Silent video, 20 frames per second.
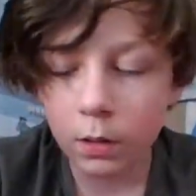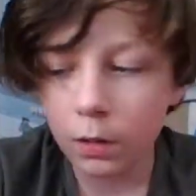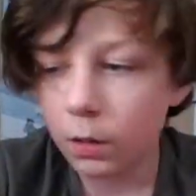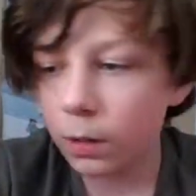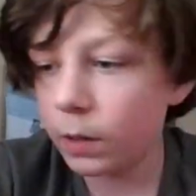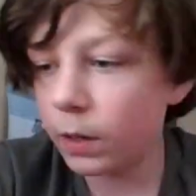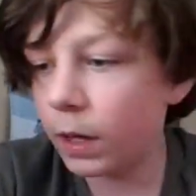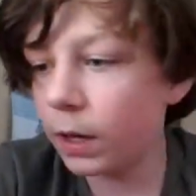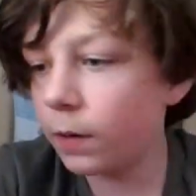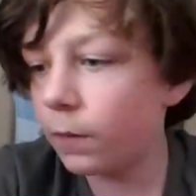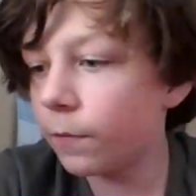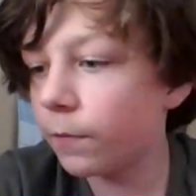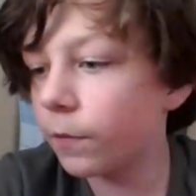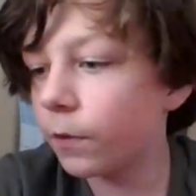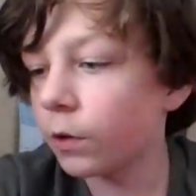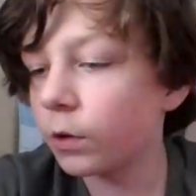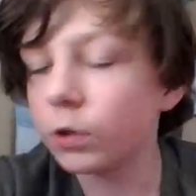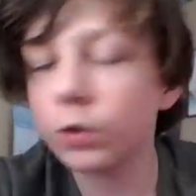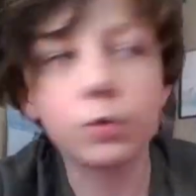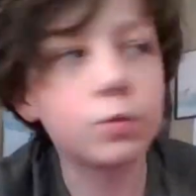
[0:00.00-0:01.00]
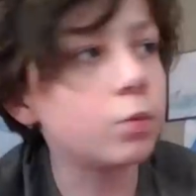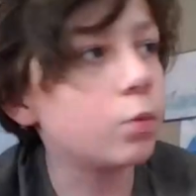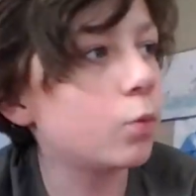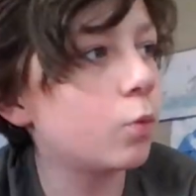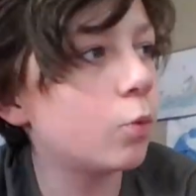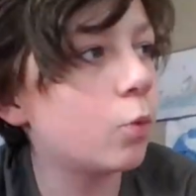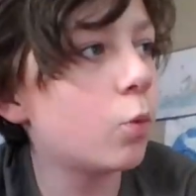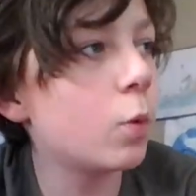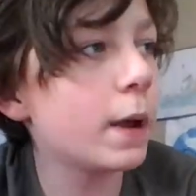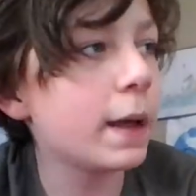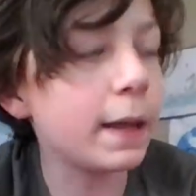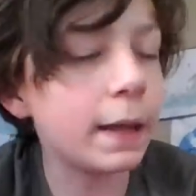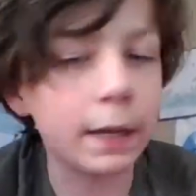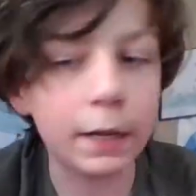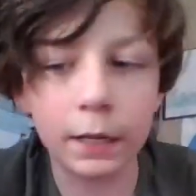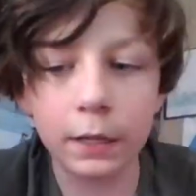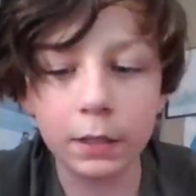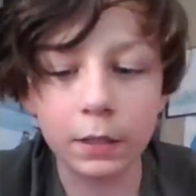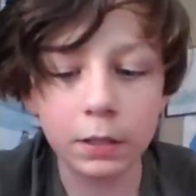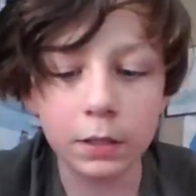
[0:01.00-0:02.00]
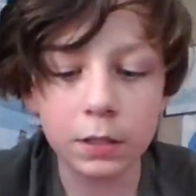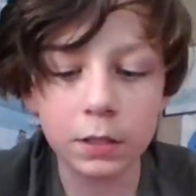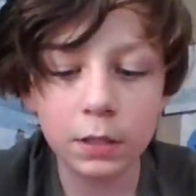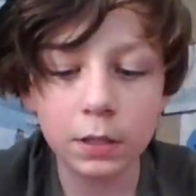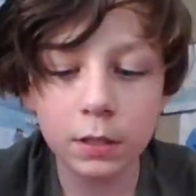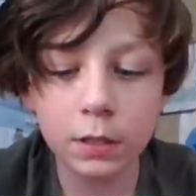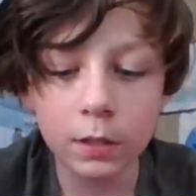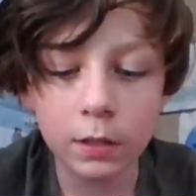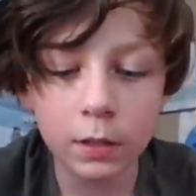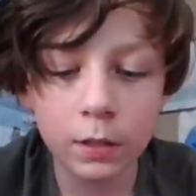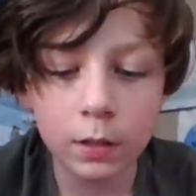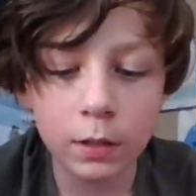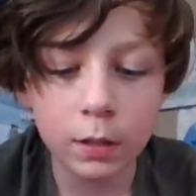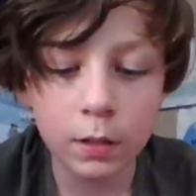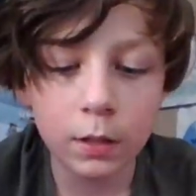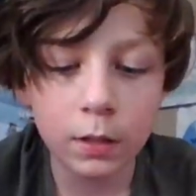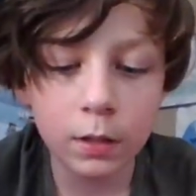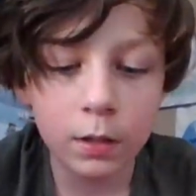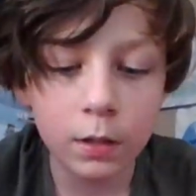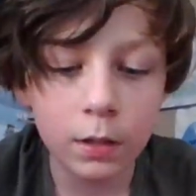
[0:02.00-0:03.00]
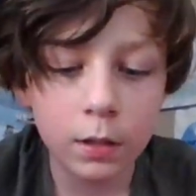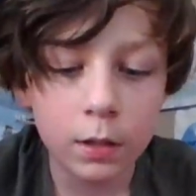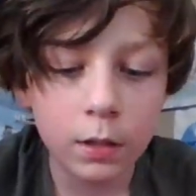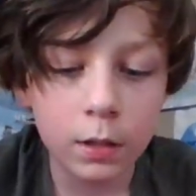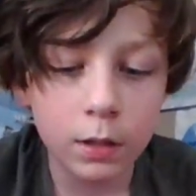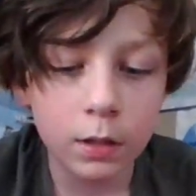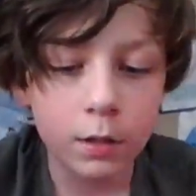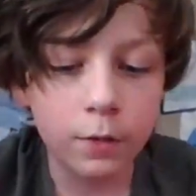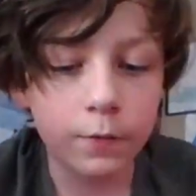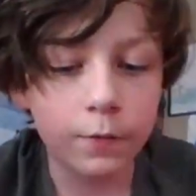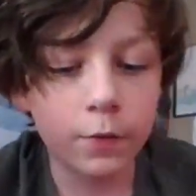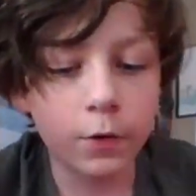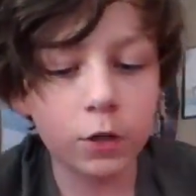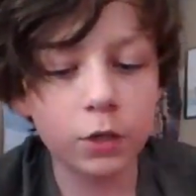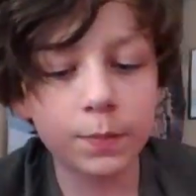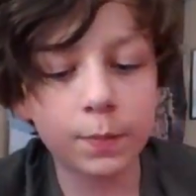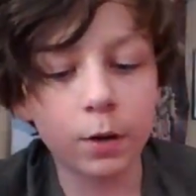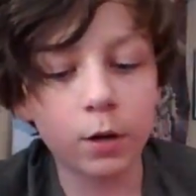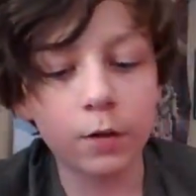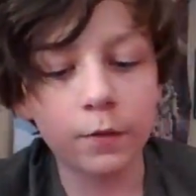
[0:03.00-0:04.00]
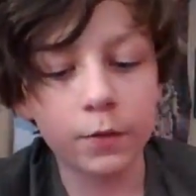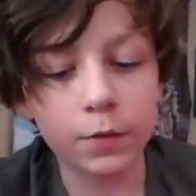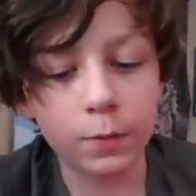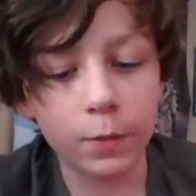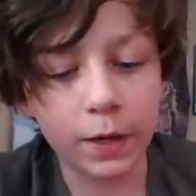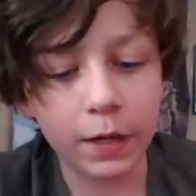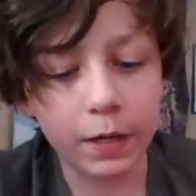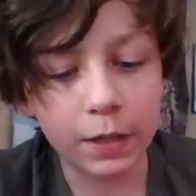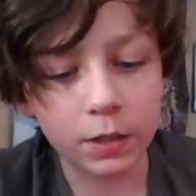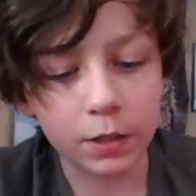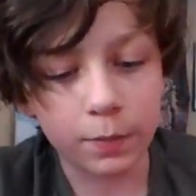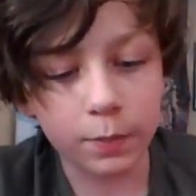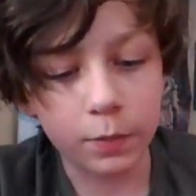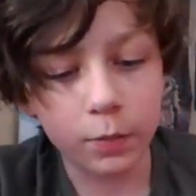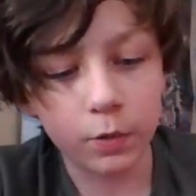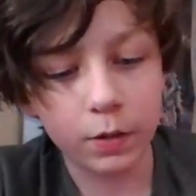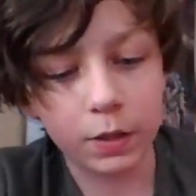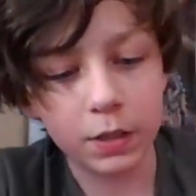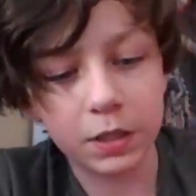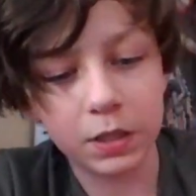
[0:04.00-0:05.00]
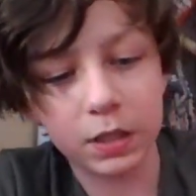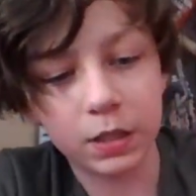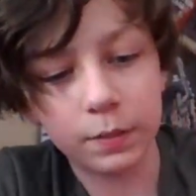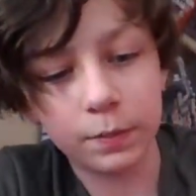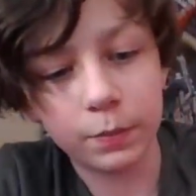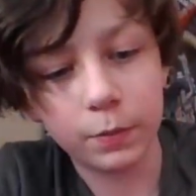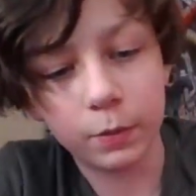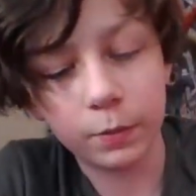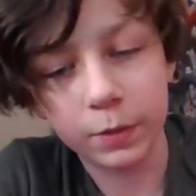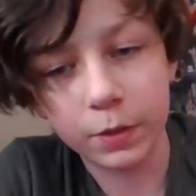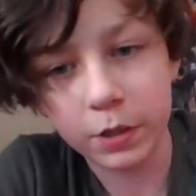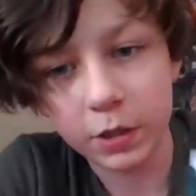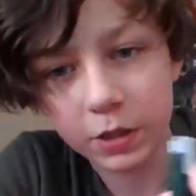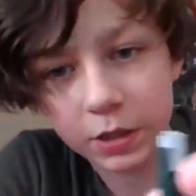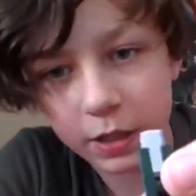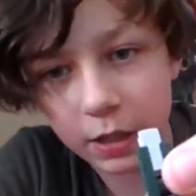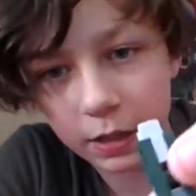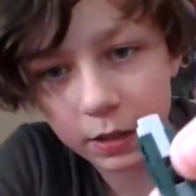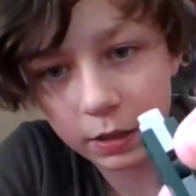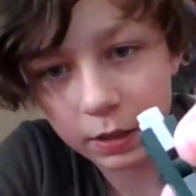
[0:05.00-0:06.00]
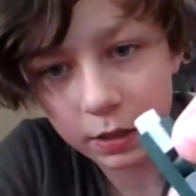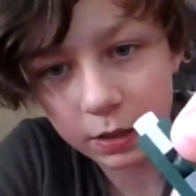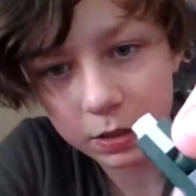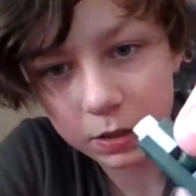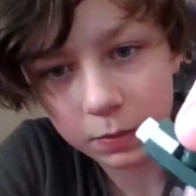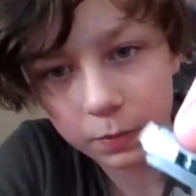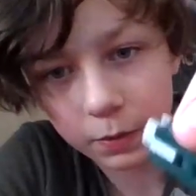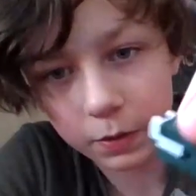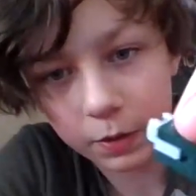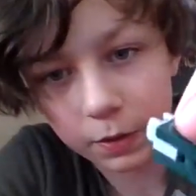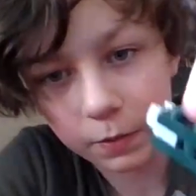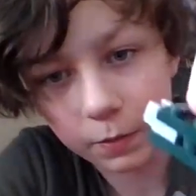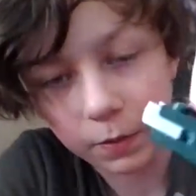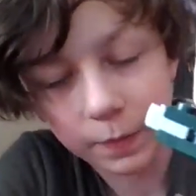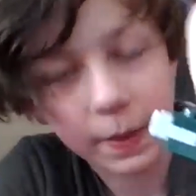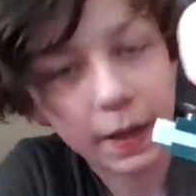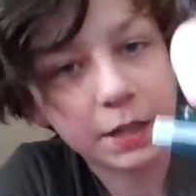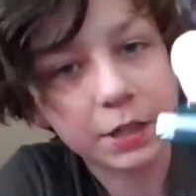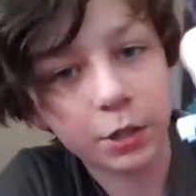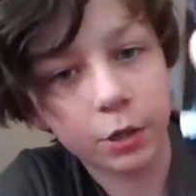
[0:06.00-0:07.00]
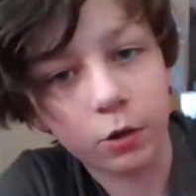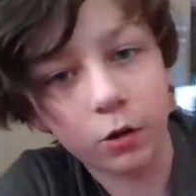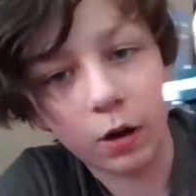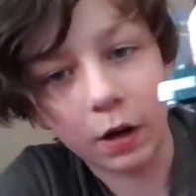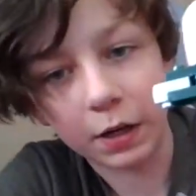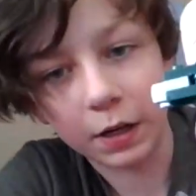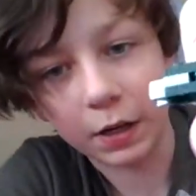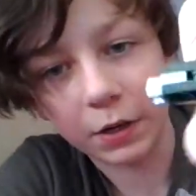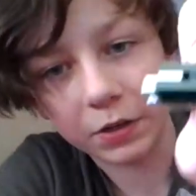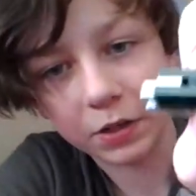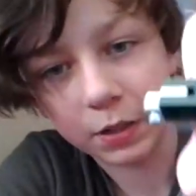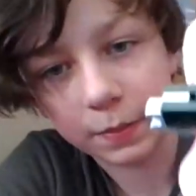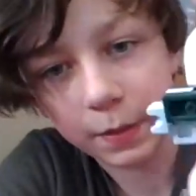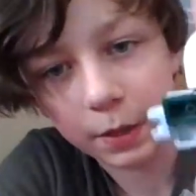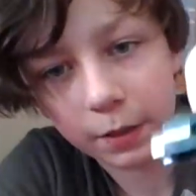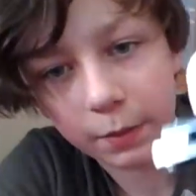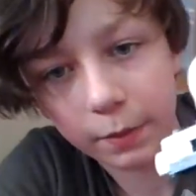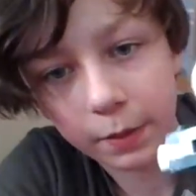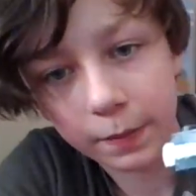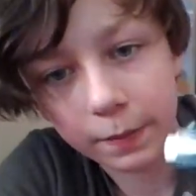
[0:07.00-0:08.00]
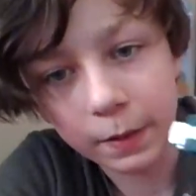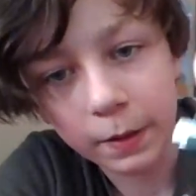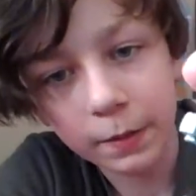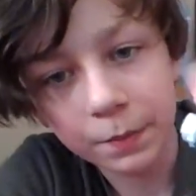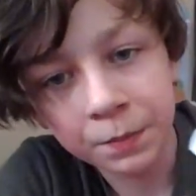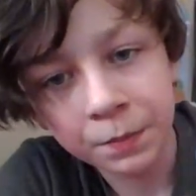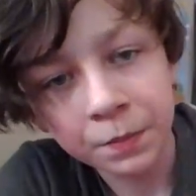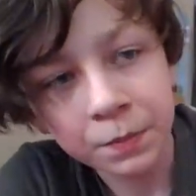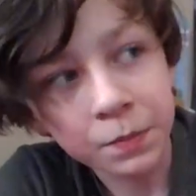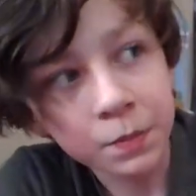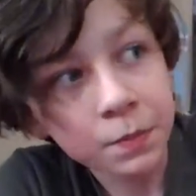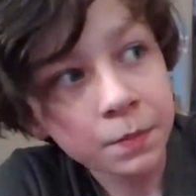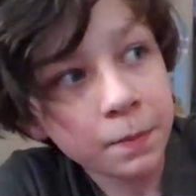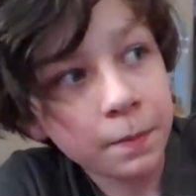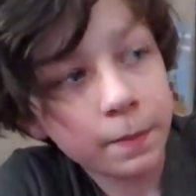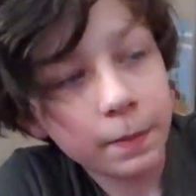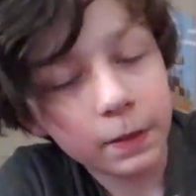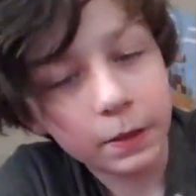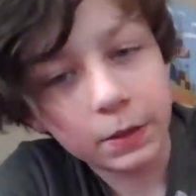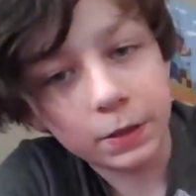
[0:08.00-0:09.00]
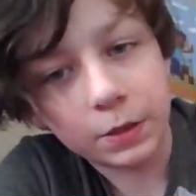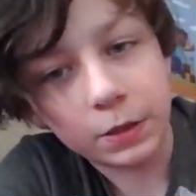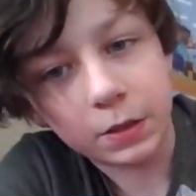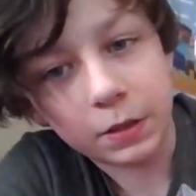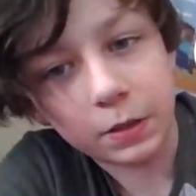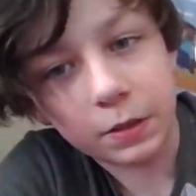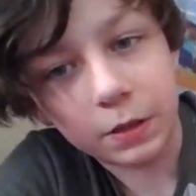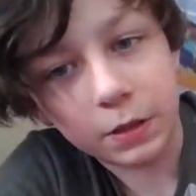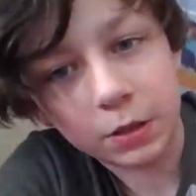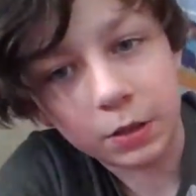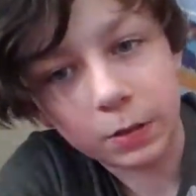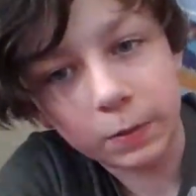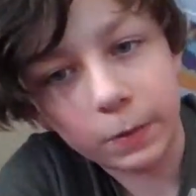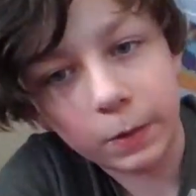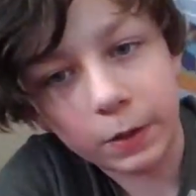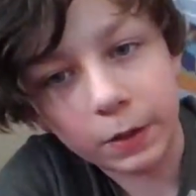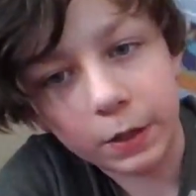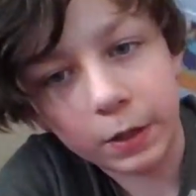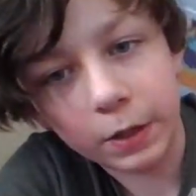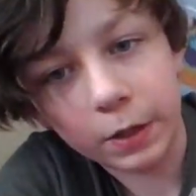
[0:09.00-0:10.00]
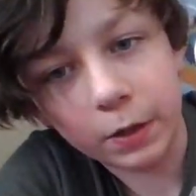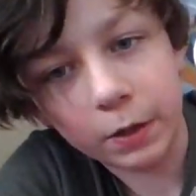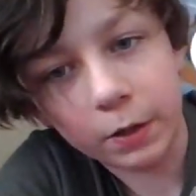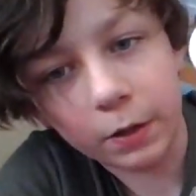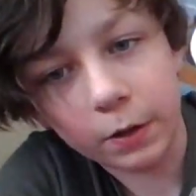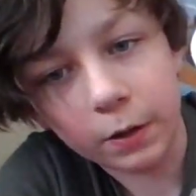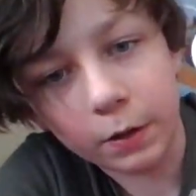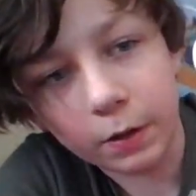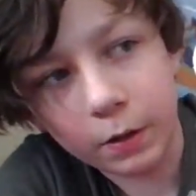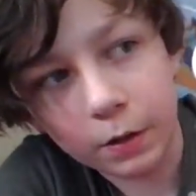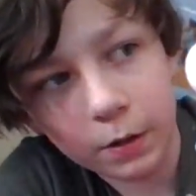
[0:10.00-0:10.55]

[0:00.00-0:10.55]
Then for his wings, the first part of his wings are pretty simple. We just got this one. We're back to the crocodile set, by the way. Just this one here.